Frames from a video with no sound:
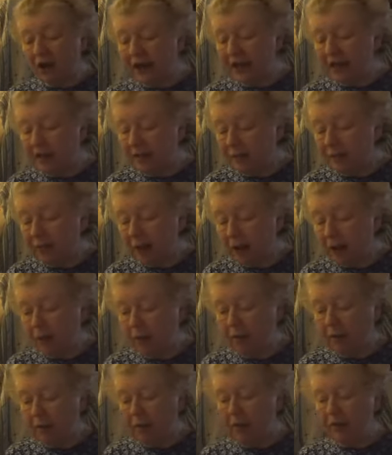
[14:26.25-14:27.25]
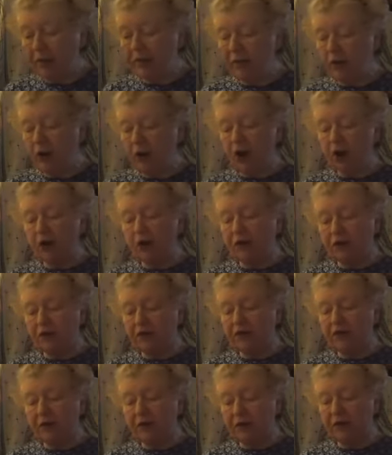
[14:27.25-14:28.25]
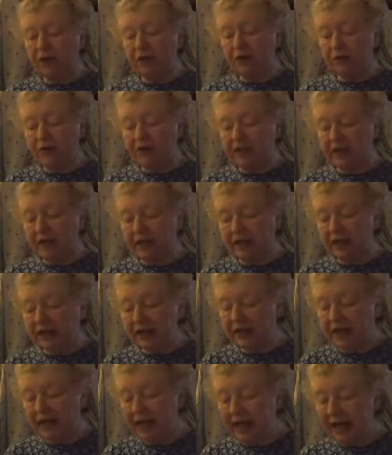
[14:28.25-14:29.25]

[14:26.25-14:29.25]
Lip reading: has power upon earth to forgive sins,